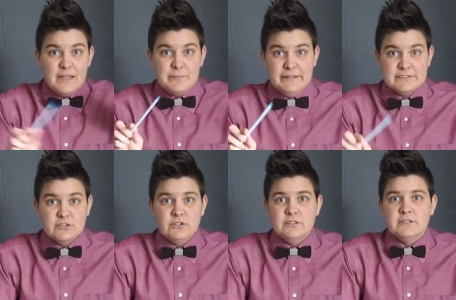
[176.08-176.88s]

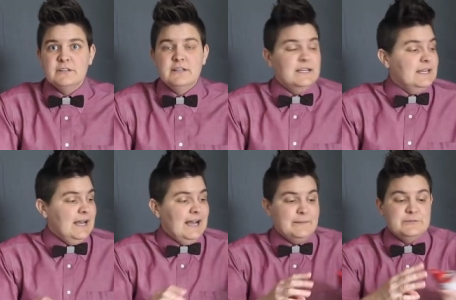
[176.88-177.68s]
pencil,
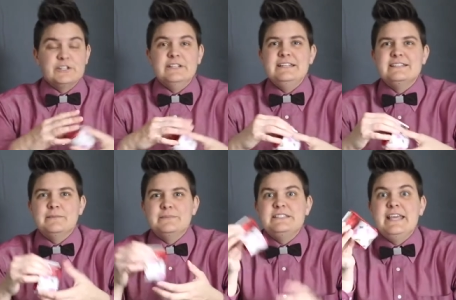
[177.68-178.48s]
um, you're gonna need
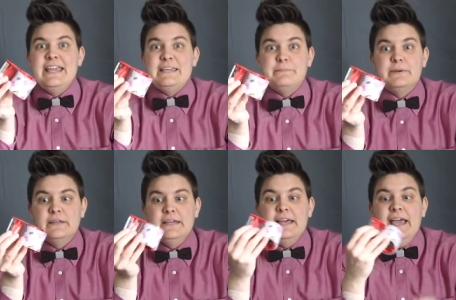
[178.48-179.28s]
some tape
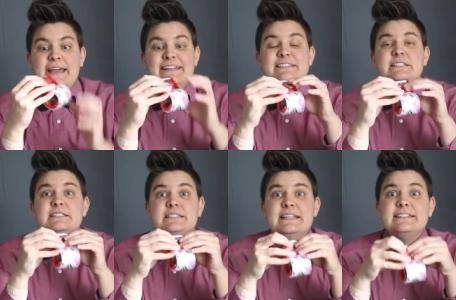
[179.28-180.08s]
and it
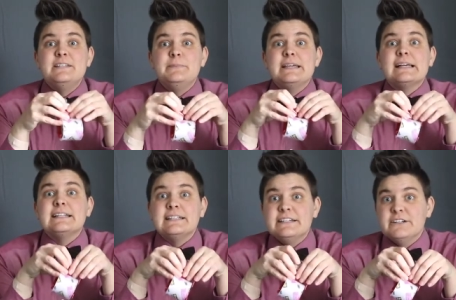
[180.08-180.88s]
needs to be
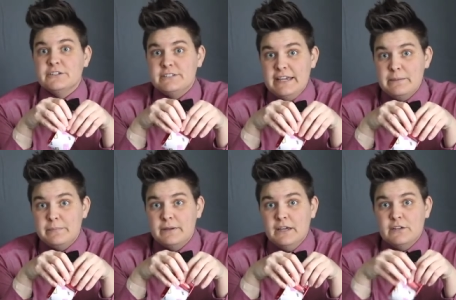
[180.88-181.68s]
clear tape.